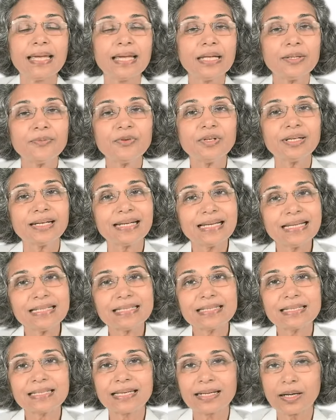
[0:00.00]
It will
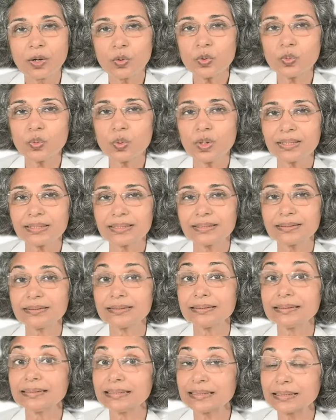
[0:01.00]
reach the
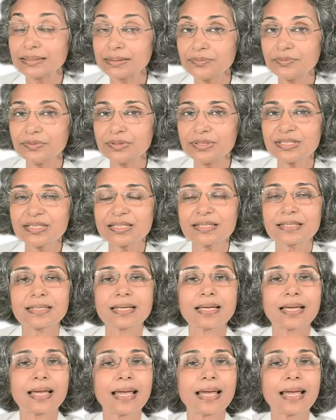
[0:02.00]
groundwater, rivers,